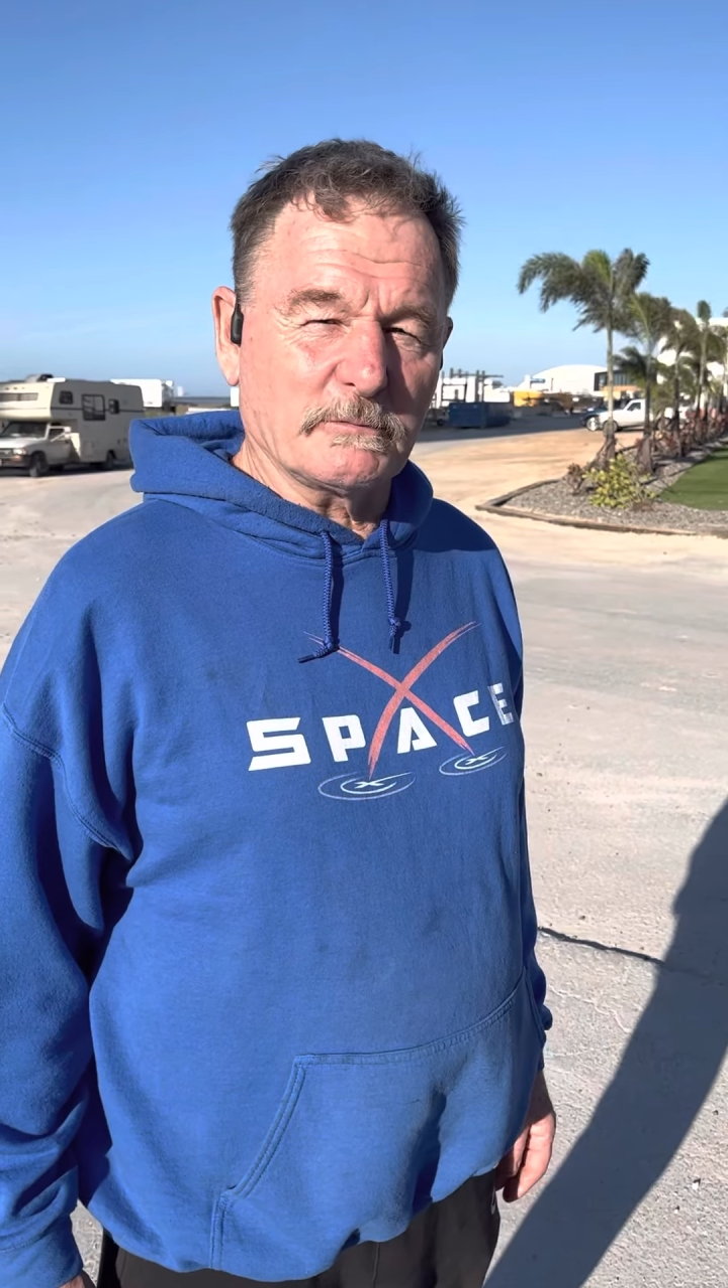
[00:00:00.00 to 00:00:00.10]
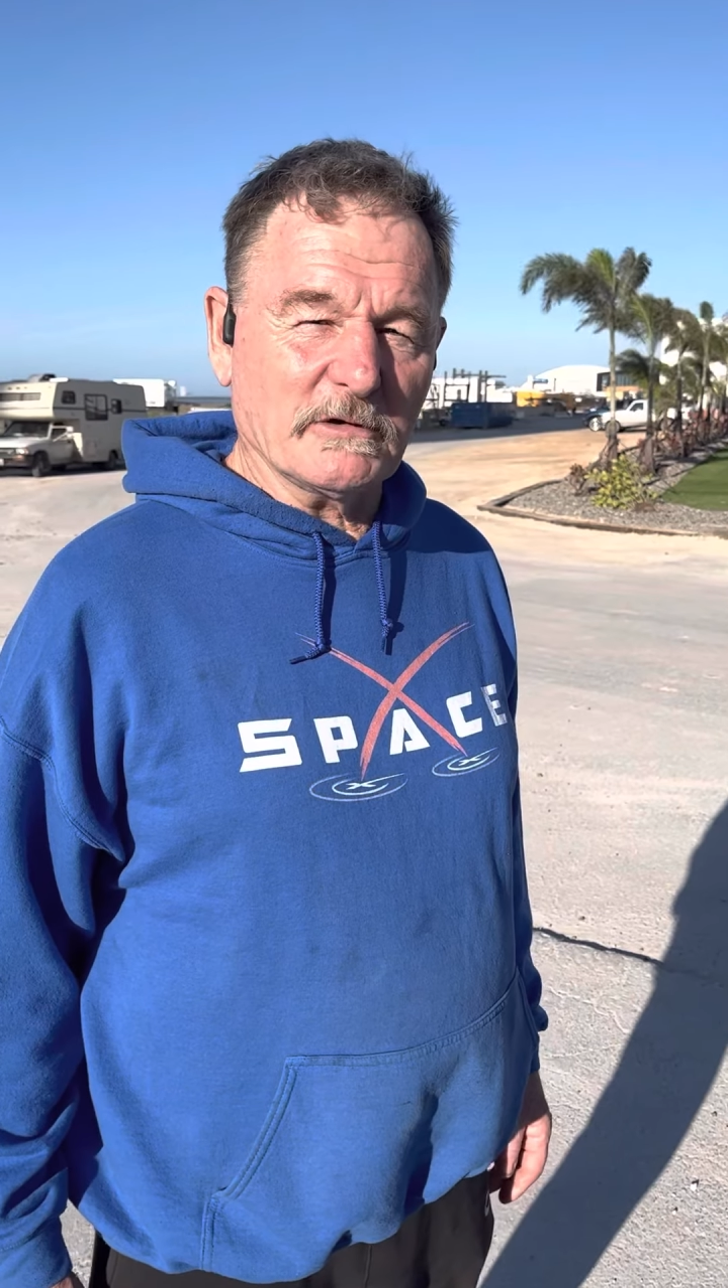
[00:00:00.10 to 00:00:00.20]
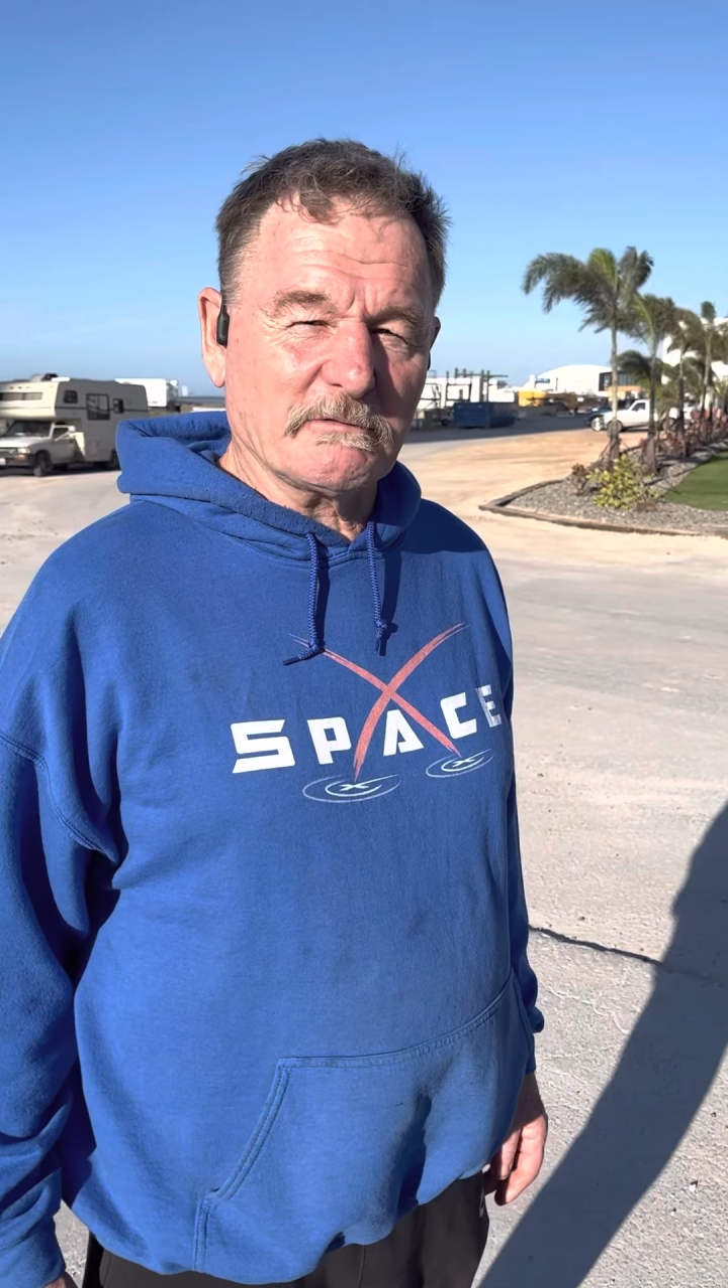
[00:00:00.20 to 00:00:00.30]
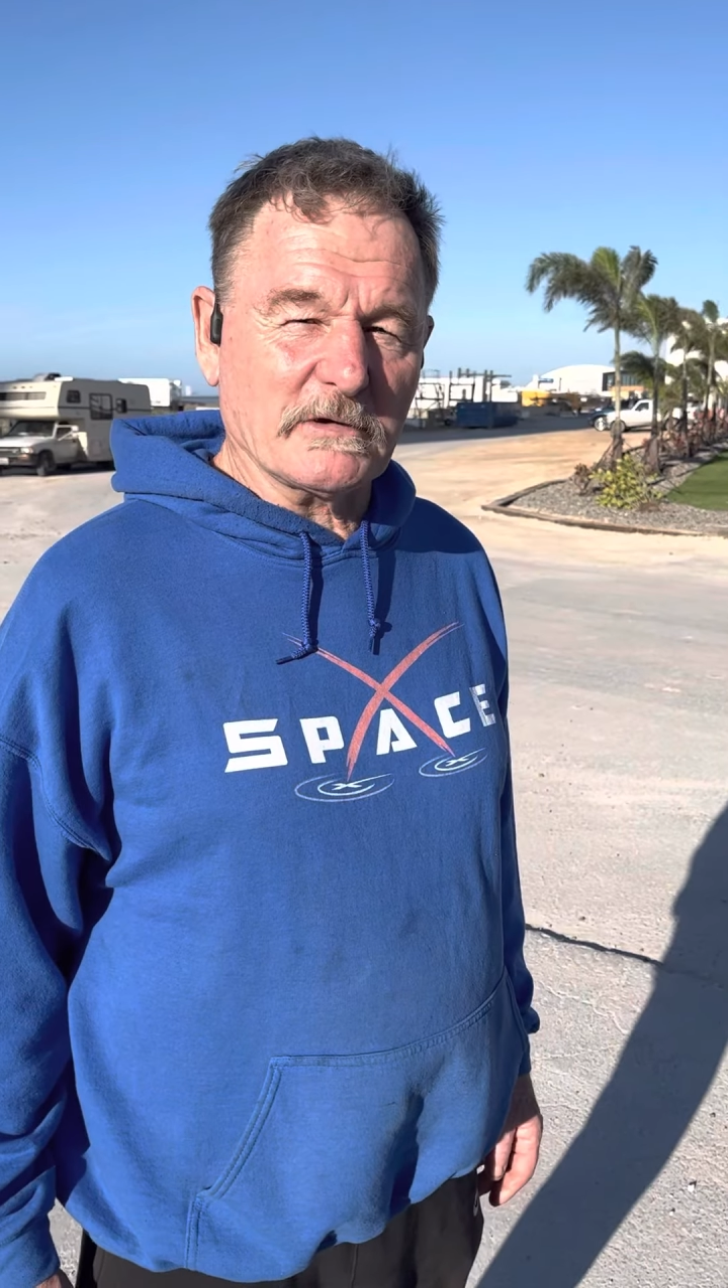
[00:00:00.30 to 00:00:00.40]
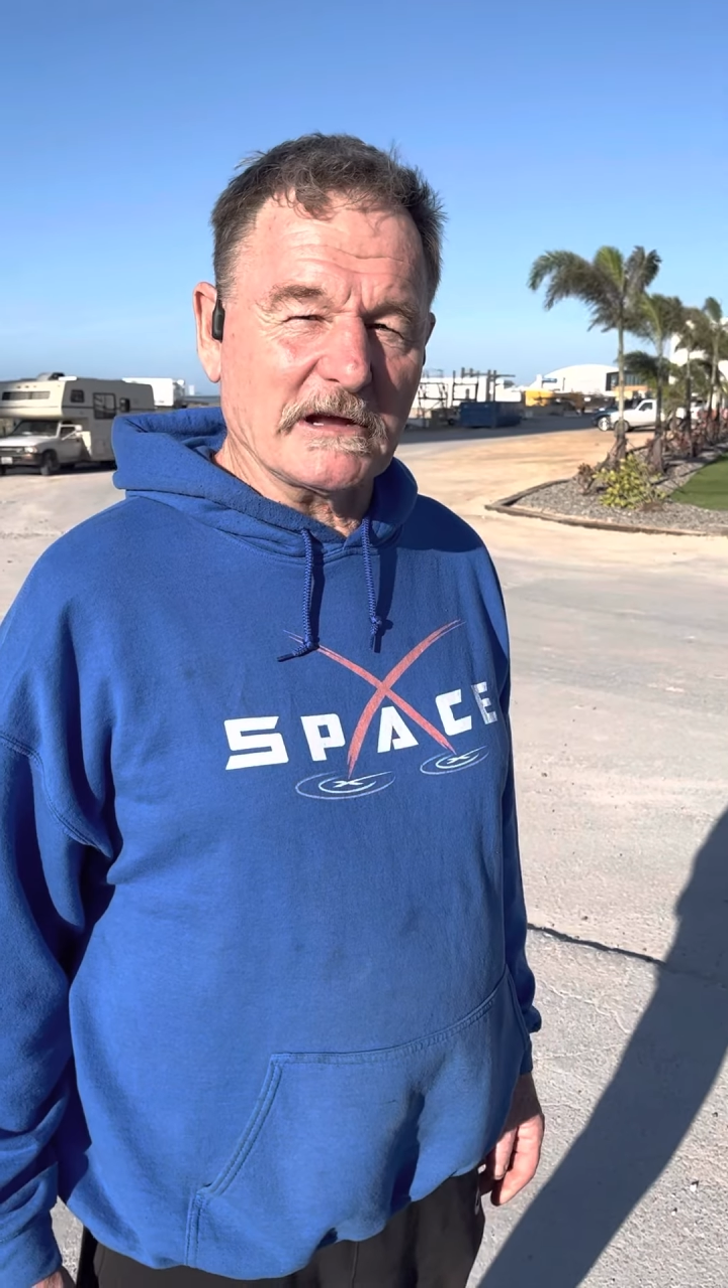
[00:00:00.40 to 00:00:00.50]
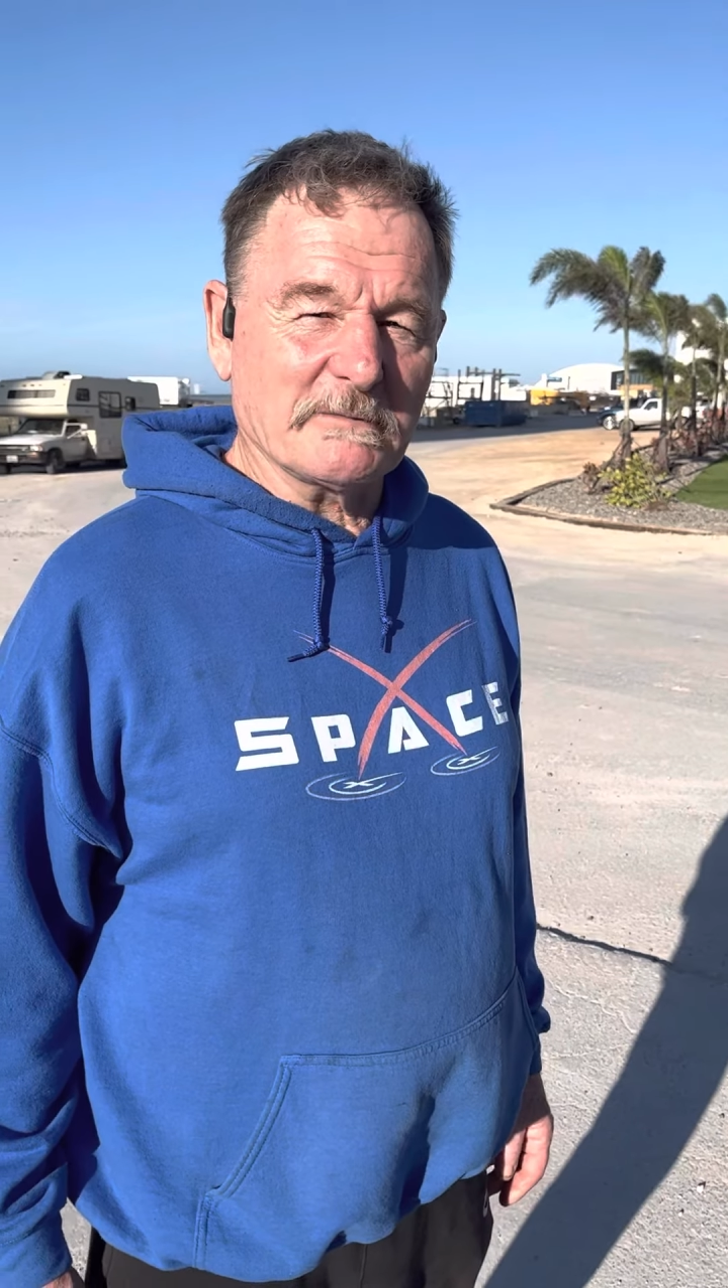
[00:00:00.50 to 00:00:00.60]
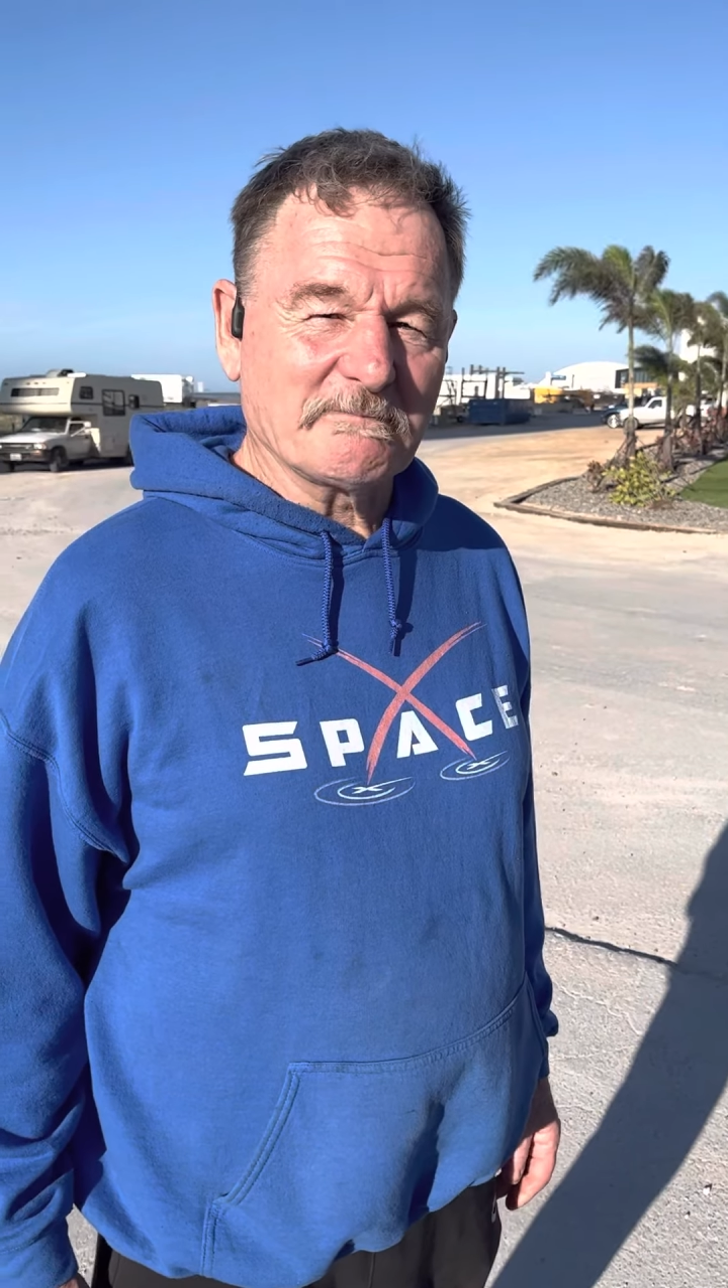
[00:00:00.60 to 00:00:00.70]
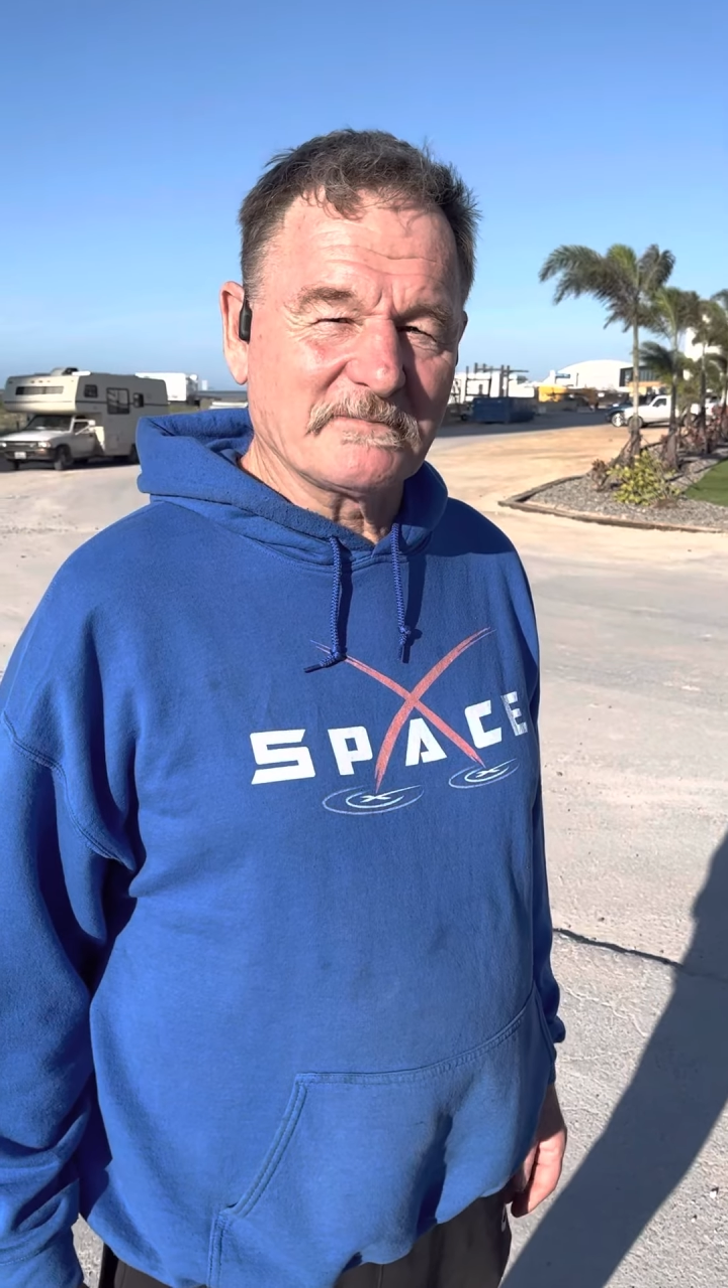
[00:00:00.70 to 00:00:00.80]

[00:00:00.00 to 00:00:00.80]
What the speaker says: You'll find them.